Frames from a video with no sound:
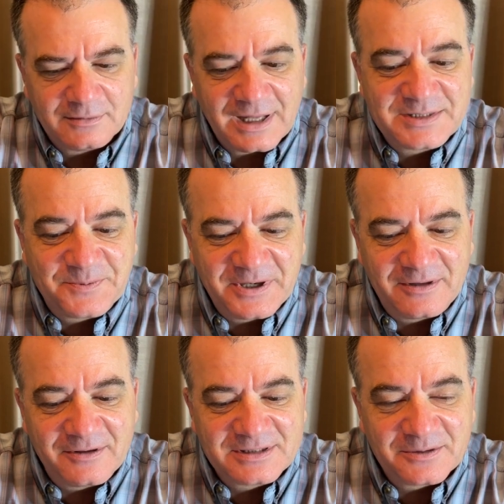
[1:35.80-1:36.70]
That's pretty
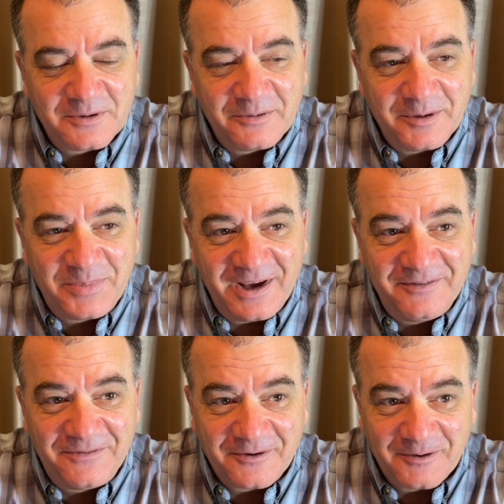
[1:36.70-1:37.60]
close to what we paid
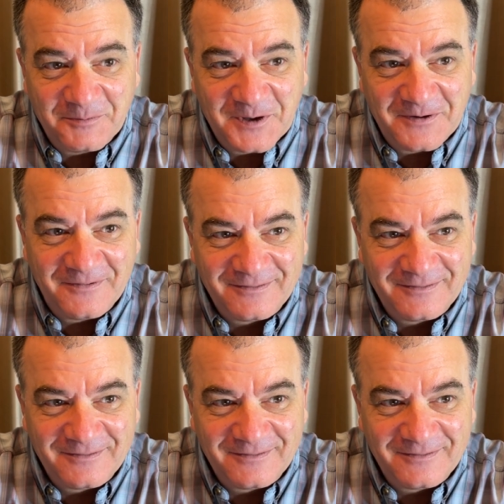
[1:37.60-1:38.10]
for them, though.